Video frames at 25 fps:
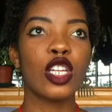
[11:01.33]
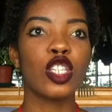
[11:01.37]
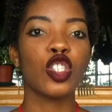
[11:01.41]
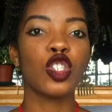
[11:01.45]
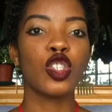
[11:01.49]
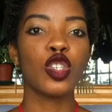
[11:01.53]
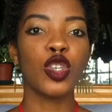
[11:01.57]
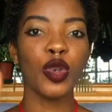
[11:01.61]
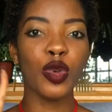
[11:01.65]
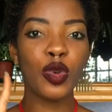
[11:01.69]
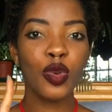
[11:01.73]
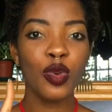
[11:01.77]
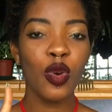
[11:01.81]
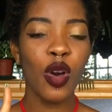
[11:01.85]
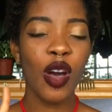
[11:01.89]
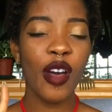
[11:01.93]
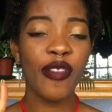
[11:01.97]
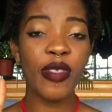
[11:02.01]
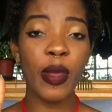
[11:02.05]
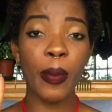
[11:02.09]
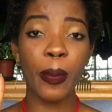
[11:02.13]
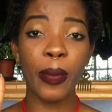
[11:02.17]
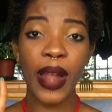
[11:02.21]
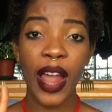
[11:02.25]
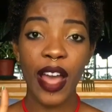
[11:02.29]
two of
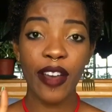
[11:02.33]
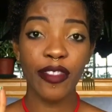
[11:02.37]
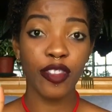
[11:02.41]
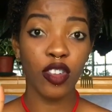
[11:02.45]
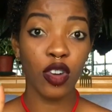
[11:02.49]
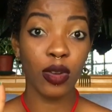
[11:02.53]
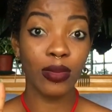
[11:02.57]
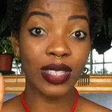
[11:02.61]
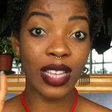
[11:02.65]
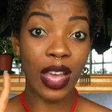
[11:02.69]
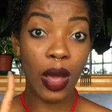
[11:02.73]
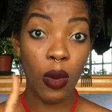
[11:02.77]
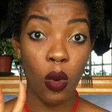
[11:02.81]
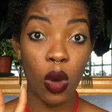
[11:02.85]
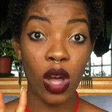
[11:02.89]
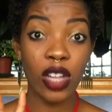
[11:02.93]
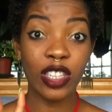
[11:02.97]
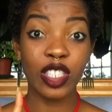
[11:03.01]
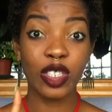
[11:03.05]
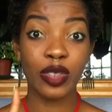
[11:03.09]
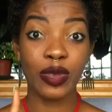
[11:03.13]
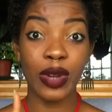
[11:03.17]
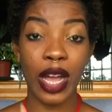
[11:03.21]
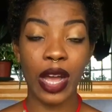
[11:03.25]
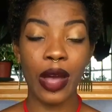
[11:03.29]
the platforms I want
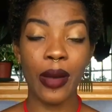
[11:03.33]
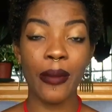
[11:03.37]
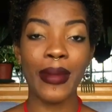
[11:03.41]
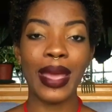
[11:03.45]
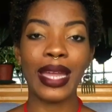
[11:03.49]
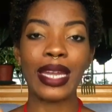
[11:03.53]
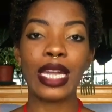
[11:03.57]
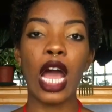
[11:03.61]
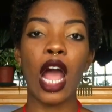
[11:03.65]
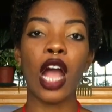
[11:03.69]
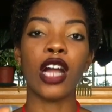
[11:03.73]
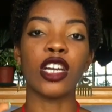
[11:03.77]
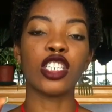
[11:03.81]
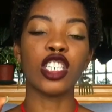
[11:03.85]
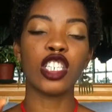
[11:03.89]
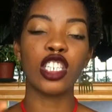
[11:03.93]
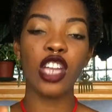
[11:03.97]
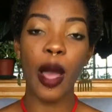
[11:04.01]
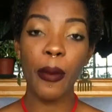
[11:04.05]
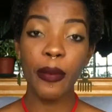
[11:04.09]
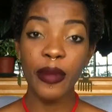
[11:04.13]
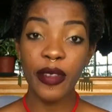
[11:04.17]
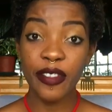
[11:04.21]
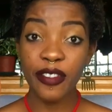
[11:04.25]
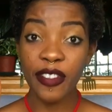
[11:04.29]
to recommend are
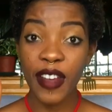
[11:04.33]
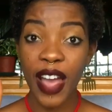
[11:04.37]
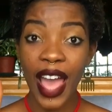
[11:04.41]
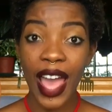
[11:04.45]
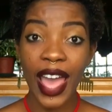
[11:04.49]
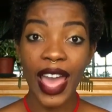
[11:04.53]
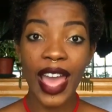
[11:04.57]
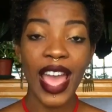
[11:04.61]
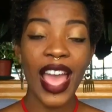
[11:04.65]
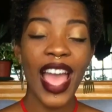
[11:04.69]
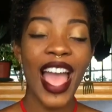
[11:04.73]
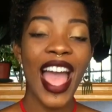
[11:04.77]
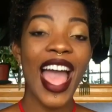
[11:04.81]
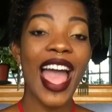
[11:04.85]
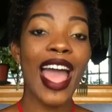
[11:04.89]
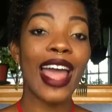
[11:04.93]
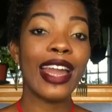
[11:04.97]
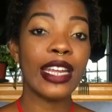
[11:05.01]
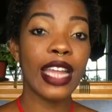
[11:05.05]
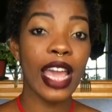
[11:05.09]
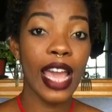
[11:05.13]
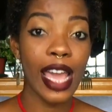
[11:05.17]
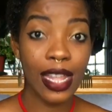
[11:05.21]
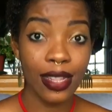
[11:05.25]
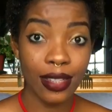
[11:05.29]
Shopify
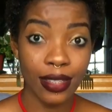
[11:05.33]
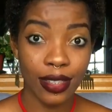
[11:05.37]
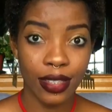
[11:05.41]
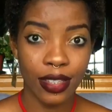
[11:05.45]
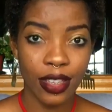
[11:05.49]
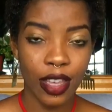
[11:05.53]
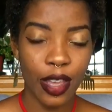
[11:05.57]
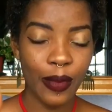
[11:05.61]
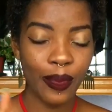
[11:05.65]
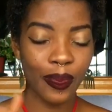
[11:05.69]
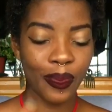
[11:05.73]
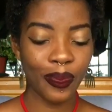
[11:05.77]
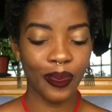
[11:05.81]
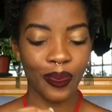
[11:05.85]
and Etsy.